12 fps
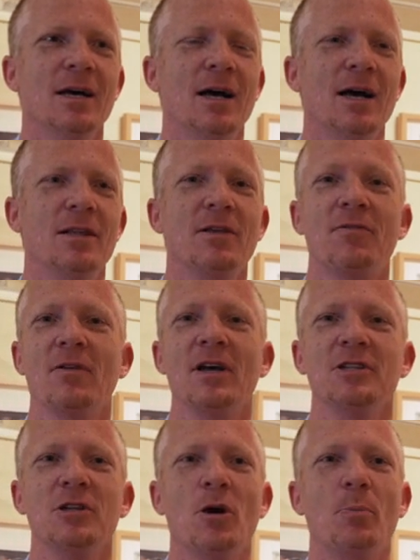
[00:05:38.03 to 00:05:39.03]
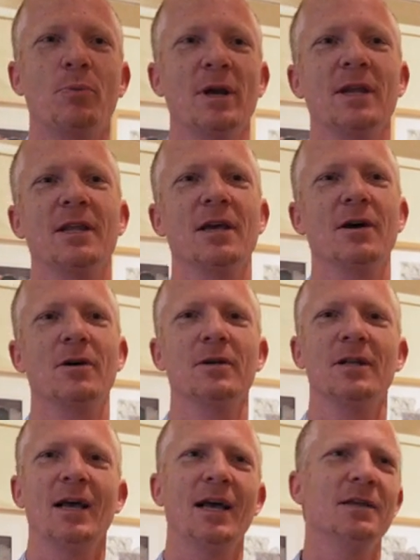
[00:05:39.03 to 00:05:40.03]
Uh, the Fresno Print
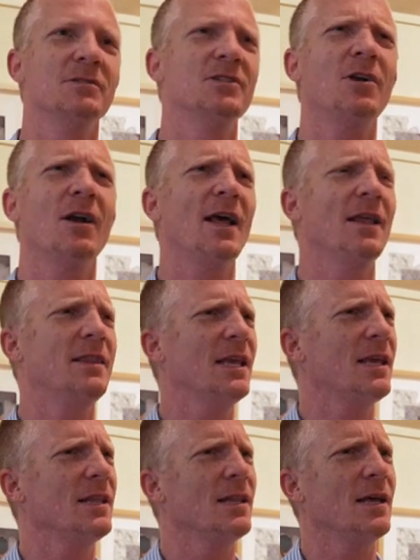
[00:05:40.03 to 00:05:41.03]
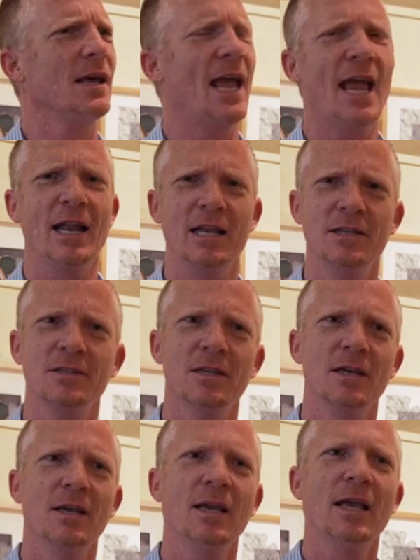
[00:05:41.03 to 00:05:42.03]
Guild started I think in the
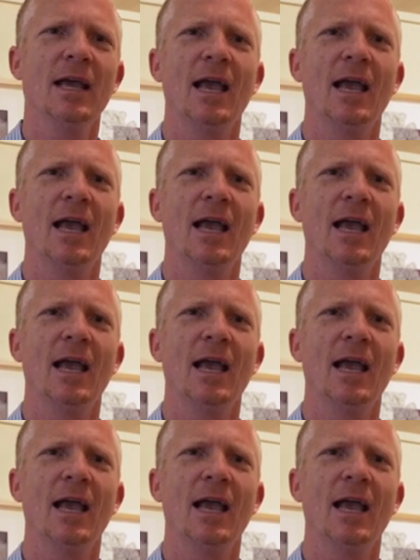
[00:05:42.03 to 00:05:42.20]
80s